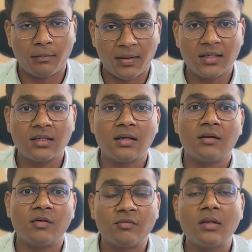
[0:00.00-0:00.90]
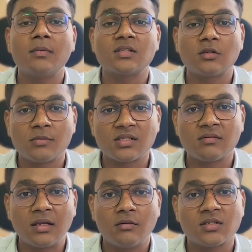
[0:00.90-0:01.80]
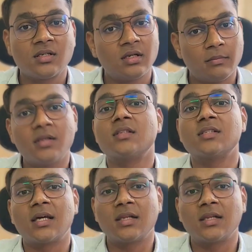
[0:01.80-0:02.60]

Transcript: But 50% domestic valuation remains a